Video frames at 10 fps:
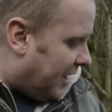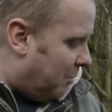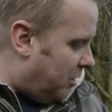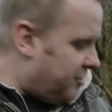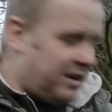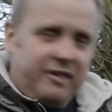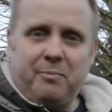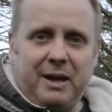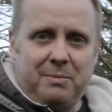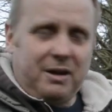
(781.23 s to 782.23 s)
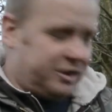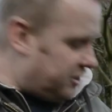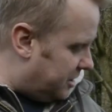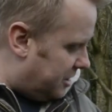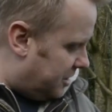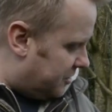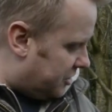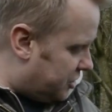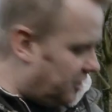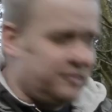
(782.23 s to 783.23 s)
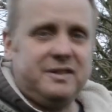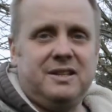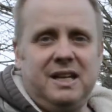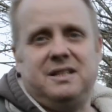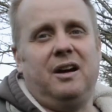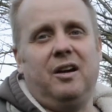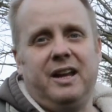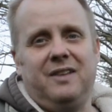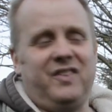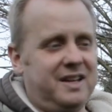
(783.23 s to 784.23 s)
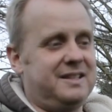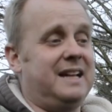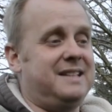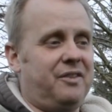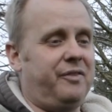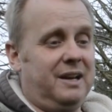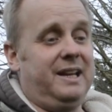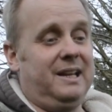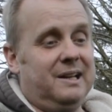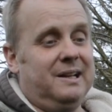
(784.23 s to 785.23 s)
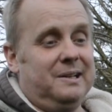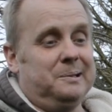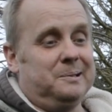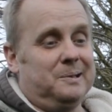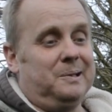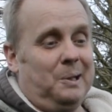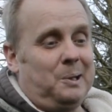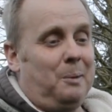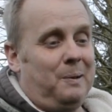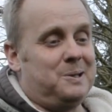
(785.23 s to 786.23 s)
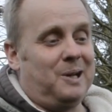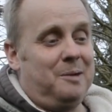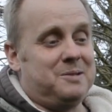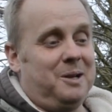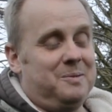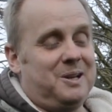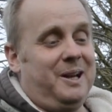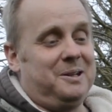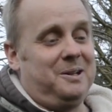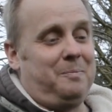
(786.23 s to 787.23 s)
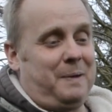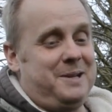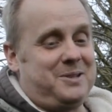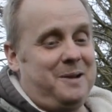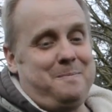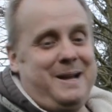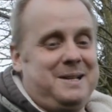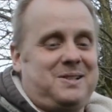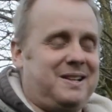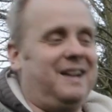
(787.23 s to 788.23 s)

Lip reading: I'm wondering if maybe I shouldn't use a shoot and see target, because that definitely, you know, a couple of times I was like, oh, please don't miss.